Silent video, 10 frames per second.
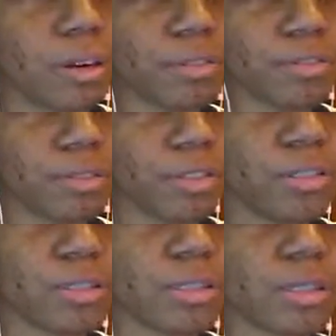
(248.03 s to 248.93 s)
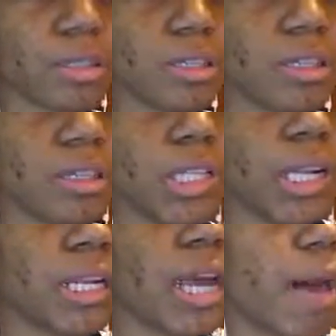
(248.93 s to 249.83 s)
off. You
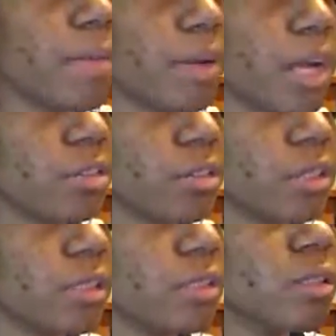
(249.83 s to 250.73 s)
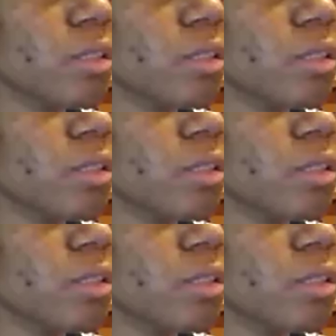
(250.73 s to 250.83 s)
let it happen naturally.